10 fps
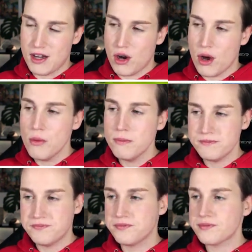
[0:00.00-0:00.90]
you know?
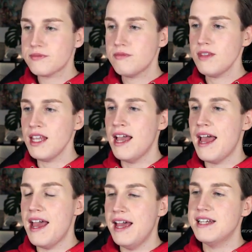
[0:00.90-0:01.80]

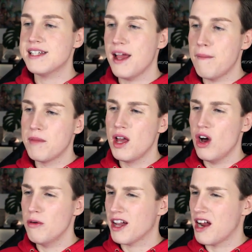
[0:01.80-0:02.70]
And oh my god,